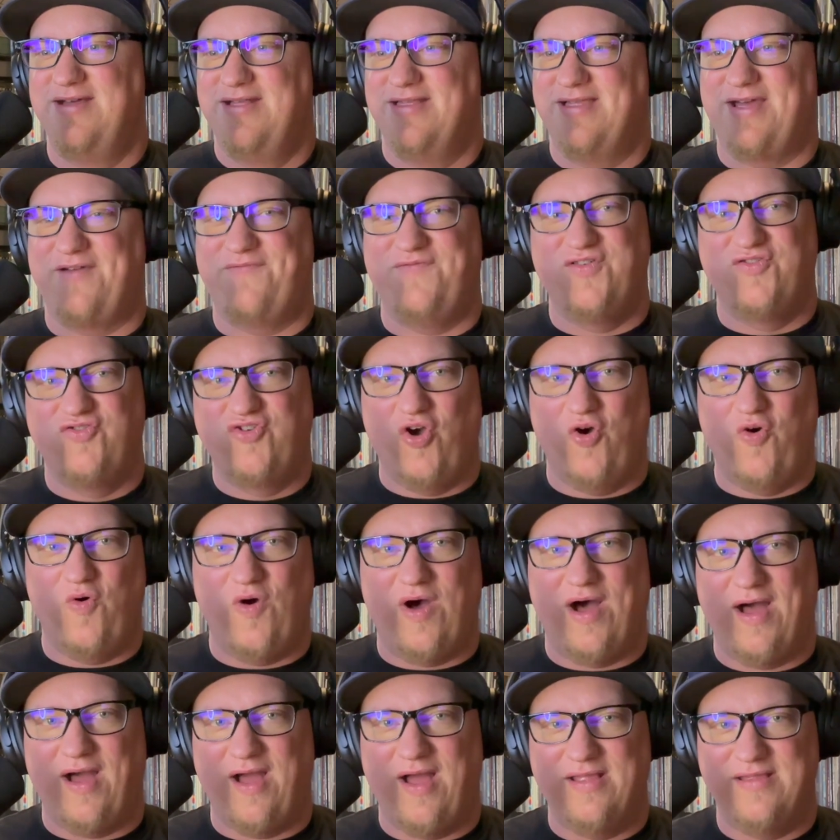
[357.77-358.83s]
Like if you go
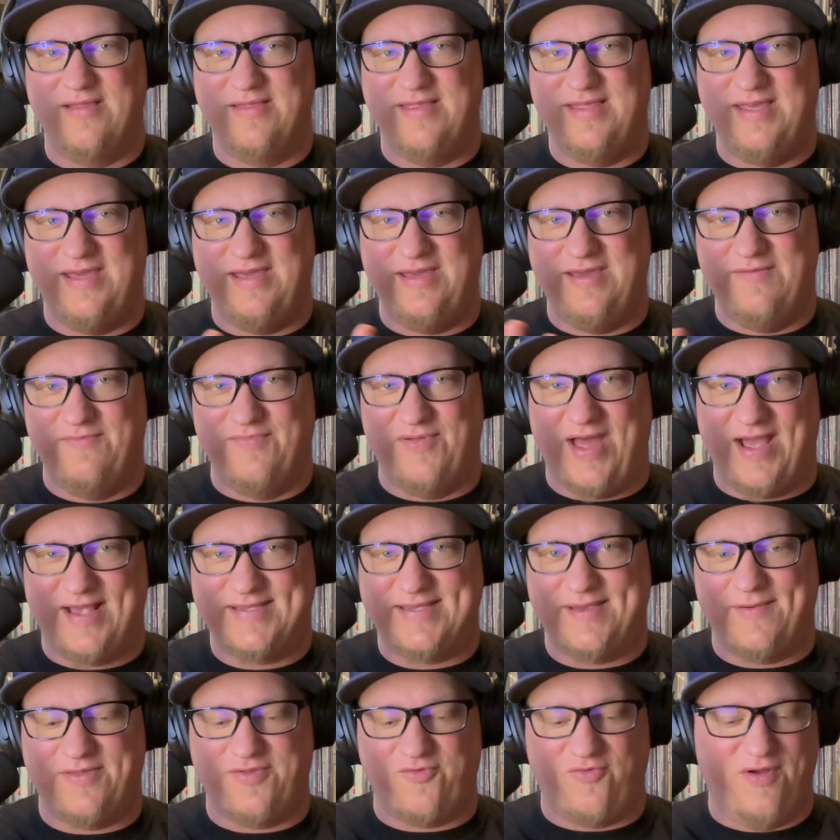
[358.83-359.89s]
on the Black
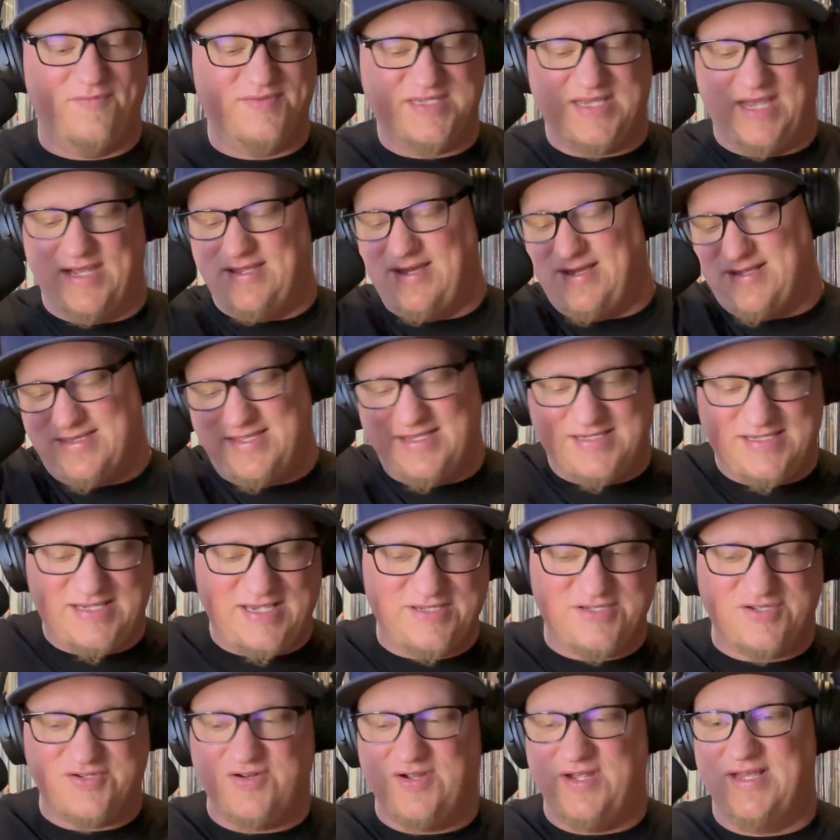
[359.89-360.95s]
Sabbath website, like this
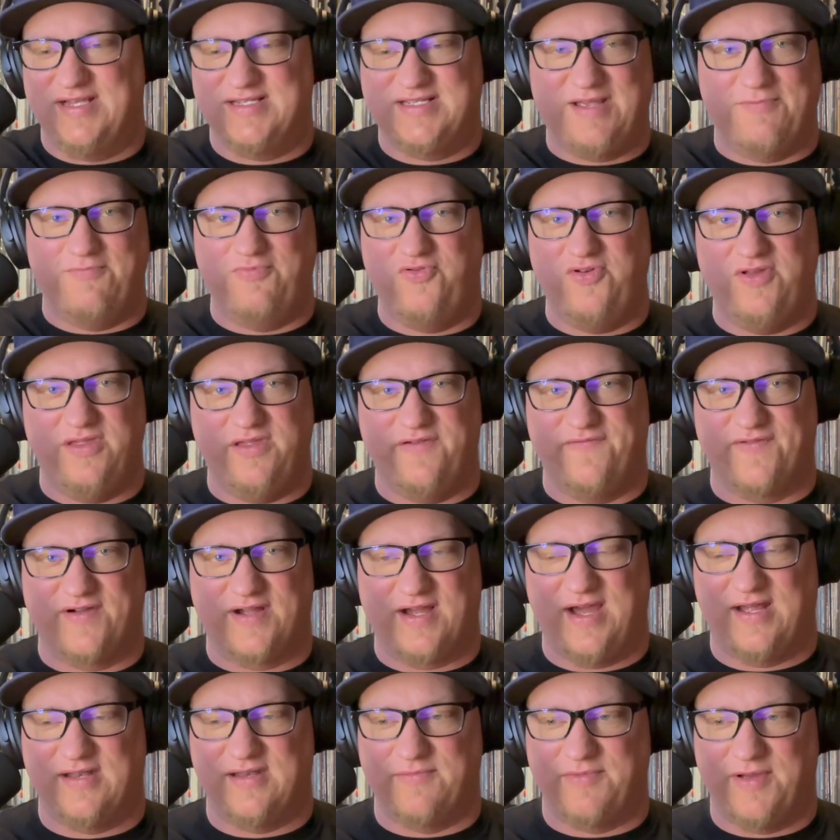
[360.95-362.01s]
history is completely
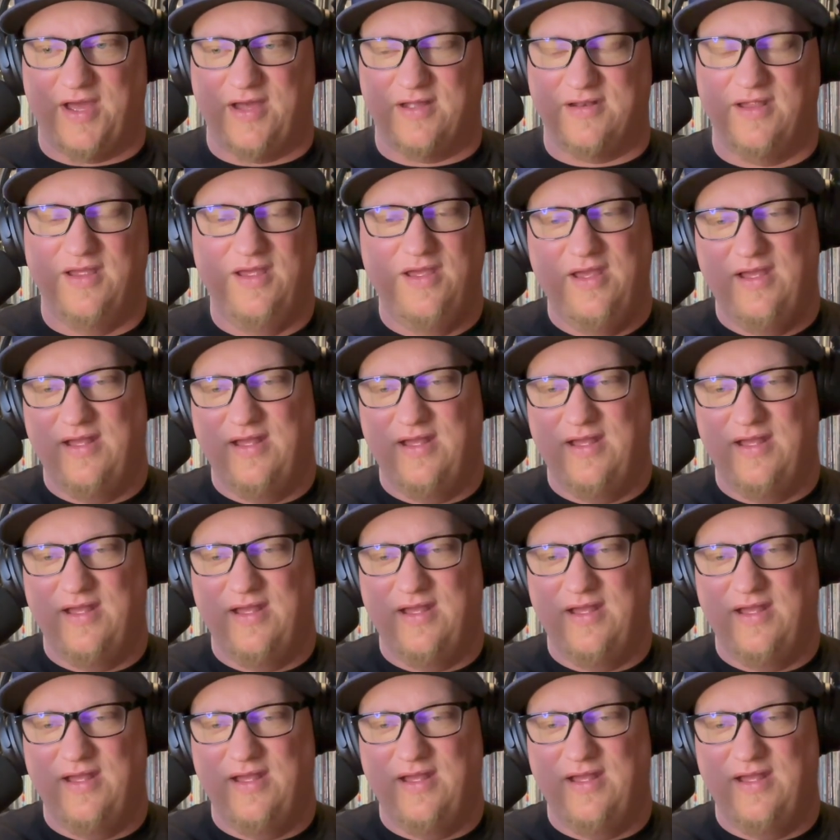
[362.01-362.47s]
forgotten about.